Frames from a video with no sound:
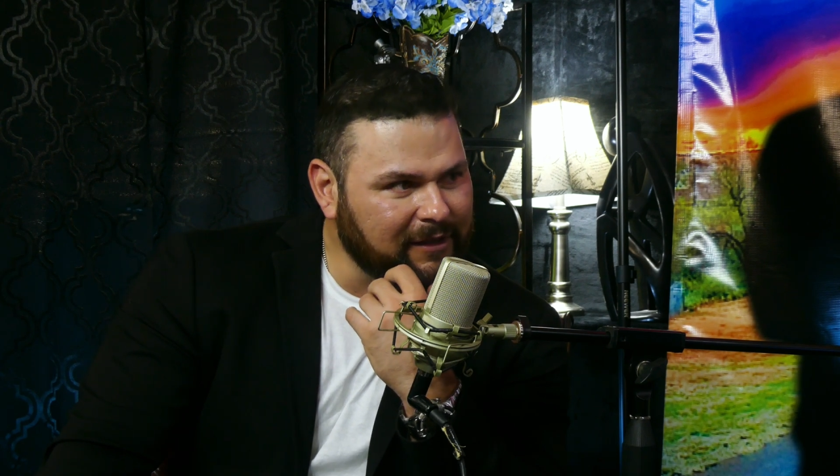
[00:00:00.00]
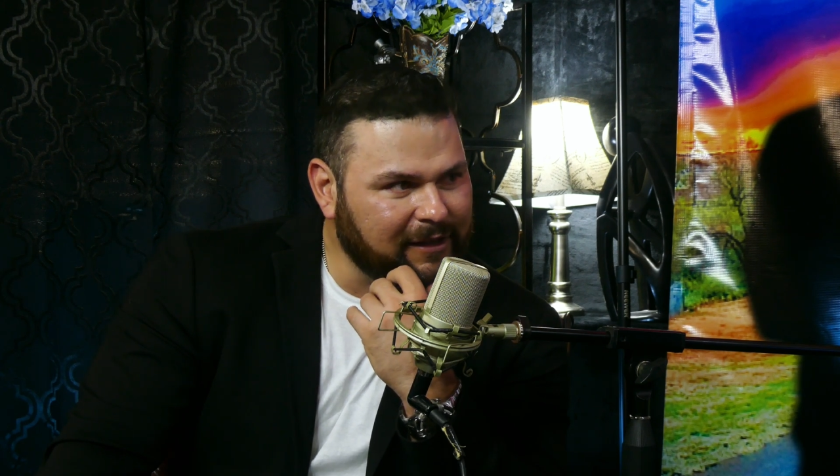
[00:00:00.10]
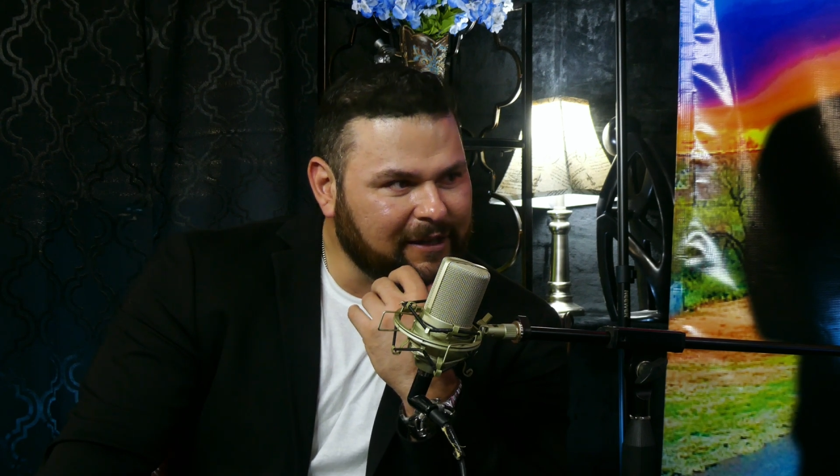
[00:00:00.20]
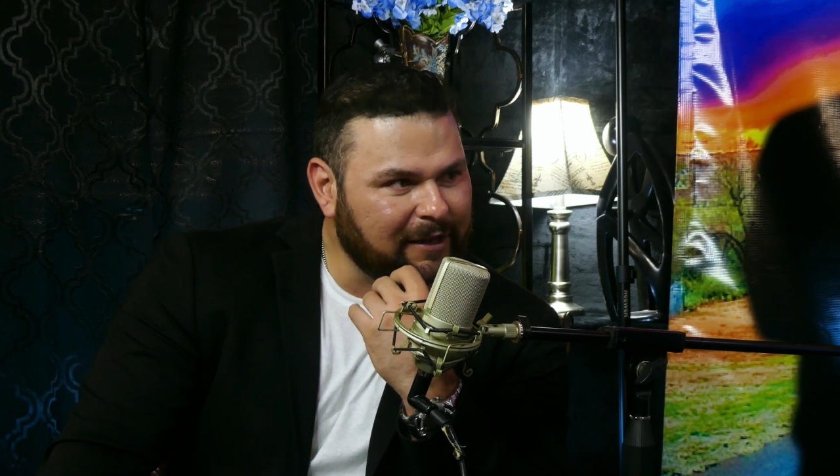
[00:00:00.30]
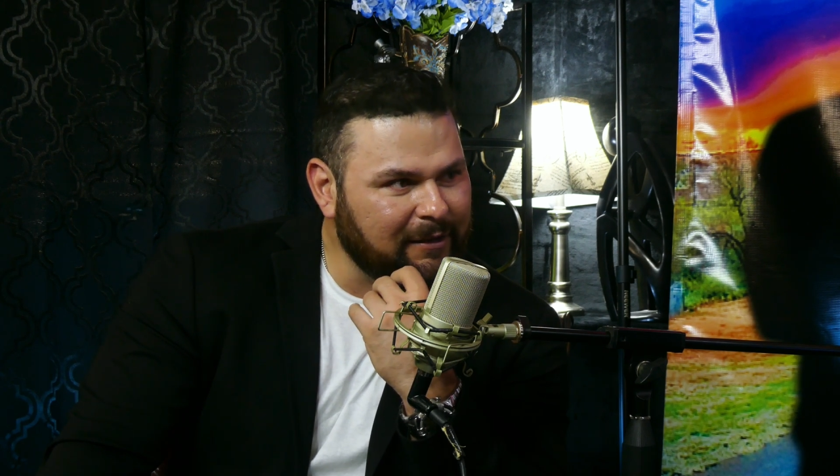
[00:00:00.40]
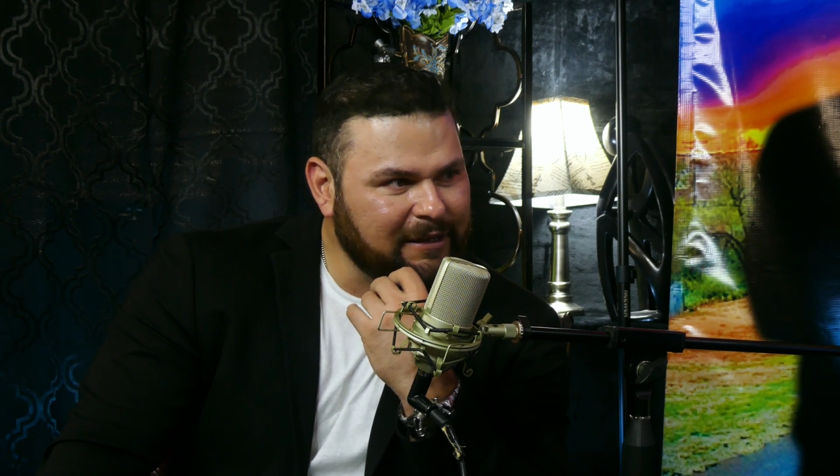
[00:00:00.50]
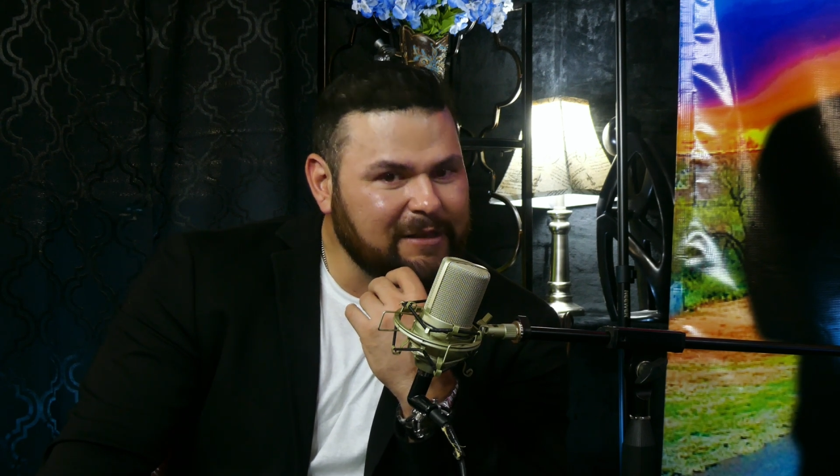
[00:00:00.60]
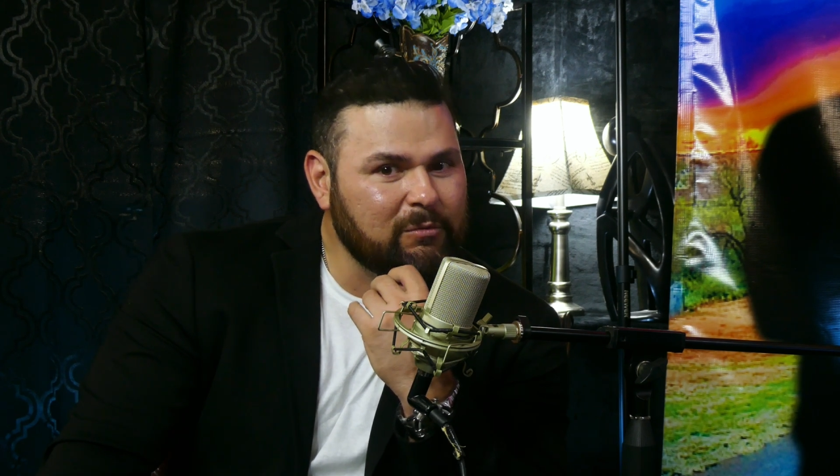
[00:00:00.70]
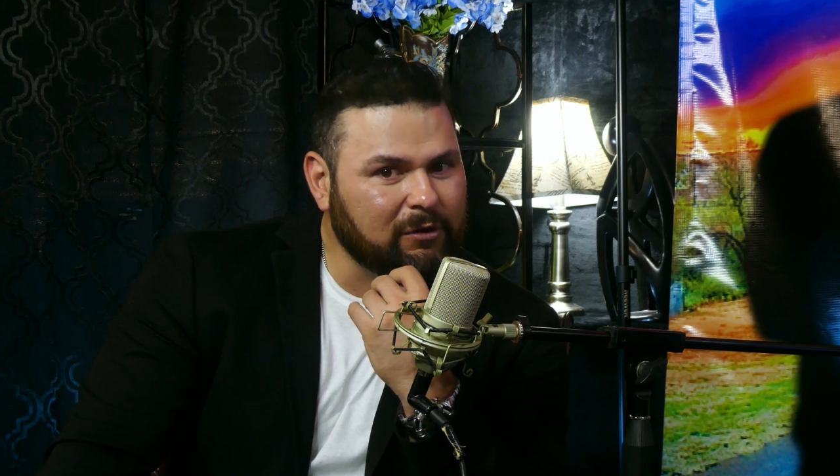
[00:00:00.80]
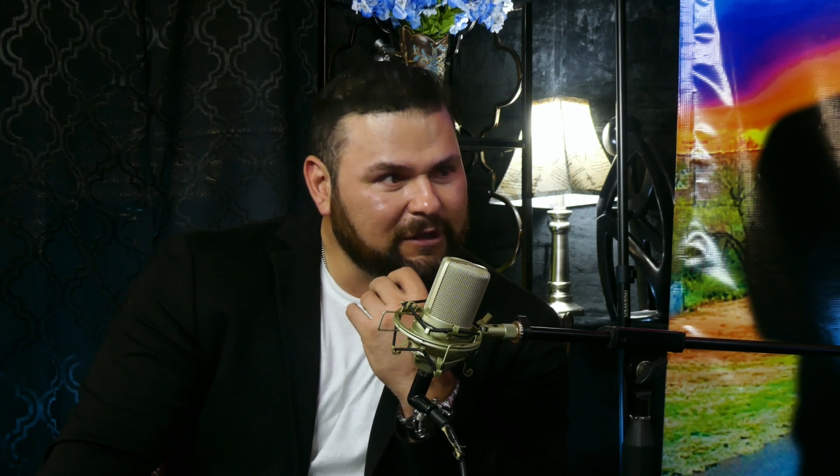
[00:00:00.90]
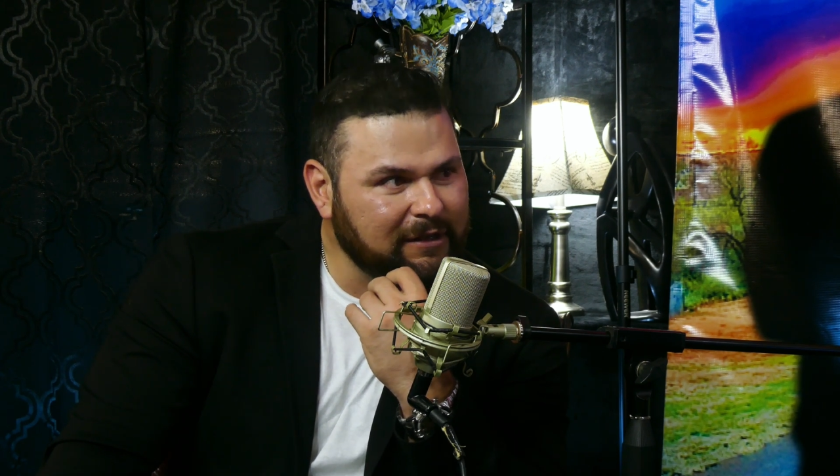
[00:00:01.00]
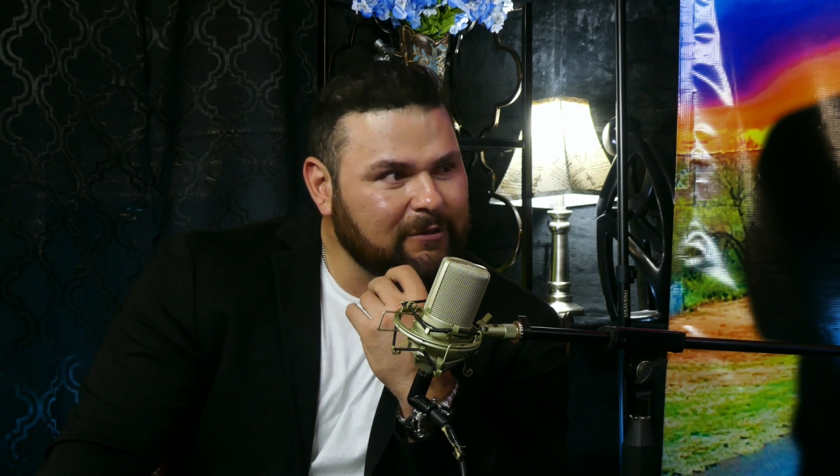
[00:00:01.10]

Like, he will kill